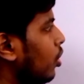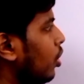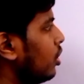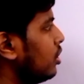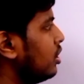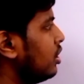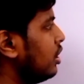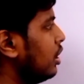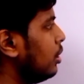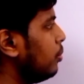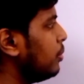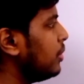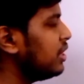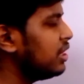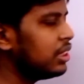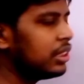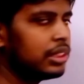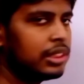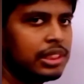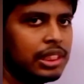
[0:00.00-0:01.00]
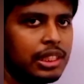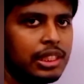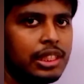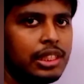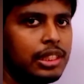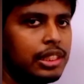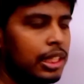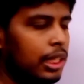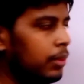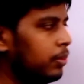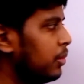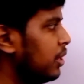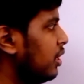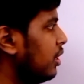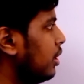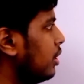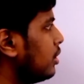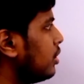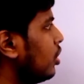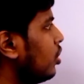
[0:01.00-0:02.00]
Constant means it's single time.
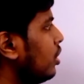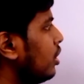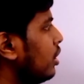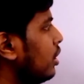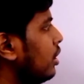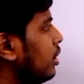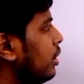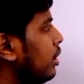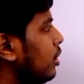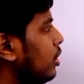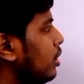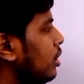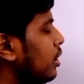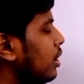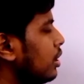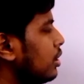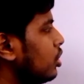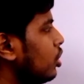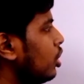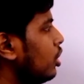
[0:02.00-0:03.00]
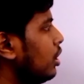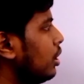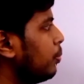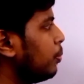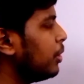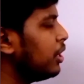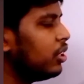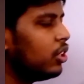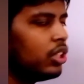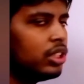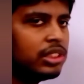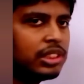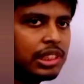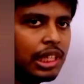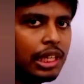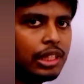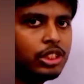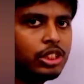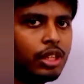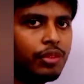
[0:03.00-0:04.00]
It does not depend on
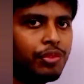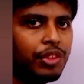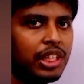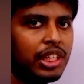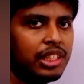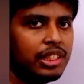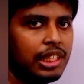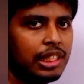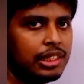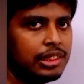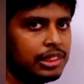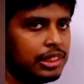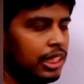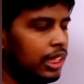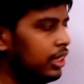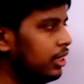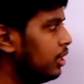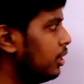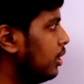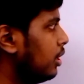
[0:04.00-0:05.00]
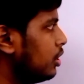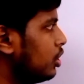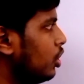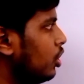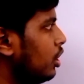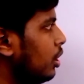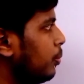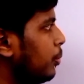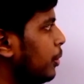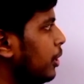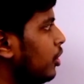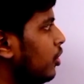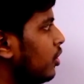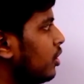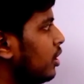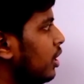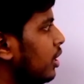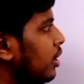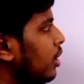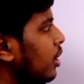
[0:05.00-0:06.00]
size of array, that is n. It does not depend
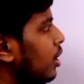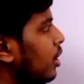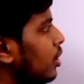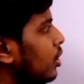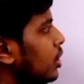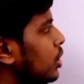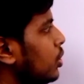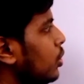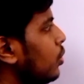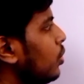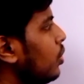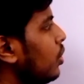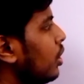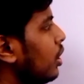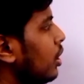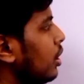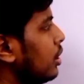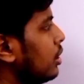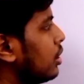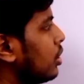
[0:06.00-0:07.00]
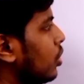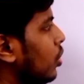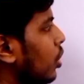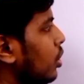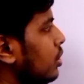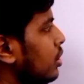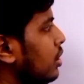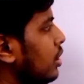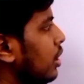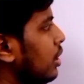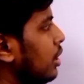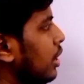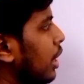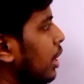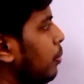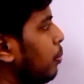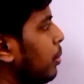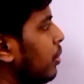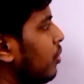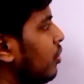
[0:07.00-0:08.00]
on that. So it's constant.
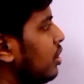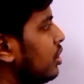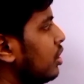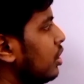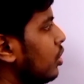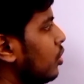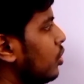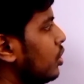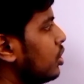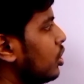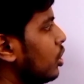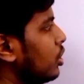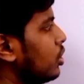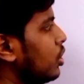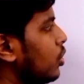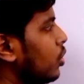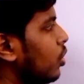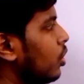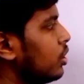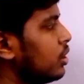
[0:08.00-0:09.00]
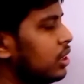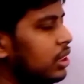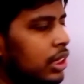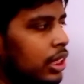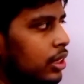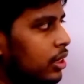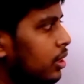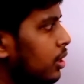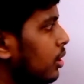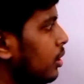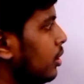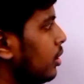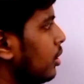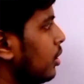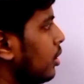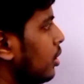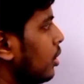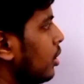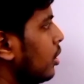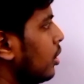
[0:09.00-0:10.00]
N power 0 is also constant.
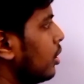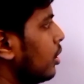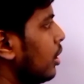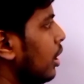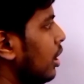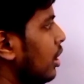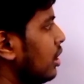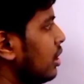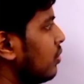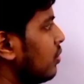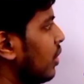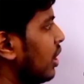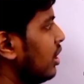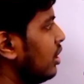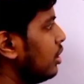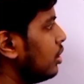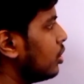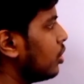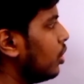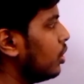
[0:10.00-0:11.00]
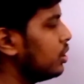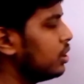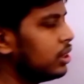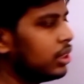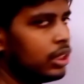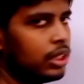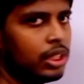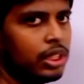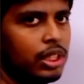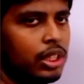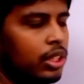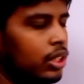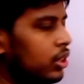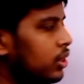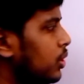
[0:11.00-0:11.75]
That is 1 is constant.